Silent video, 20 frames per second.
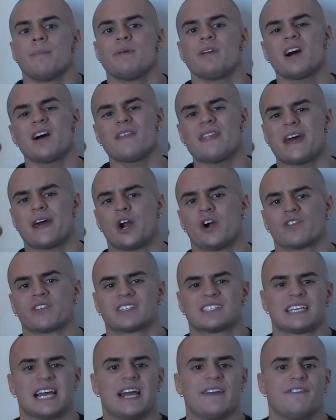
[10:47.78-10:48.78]
Beyond that
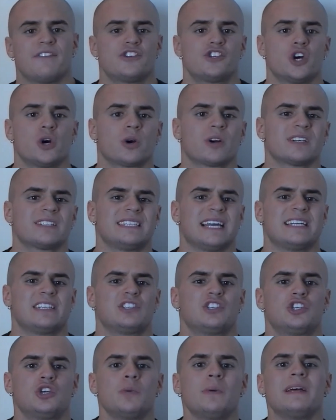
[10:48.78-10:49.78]
oversight, the Joker
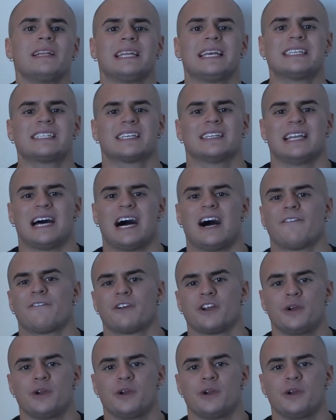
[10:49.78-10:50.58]
sets do at least allow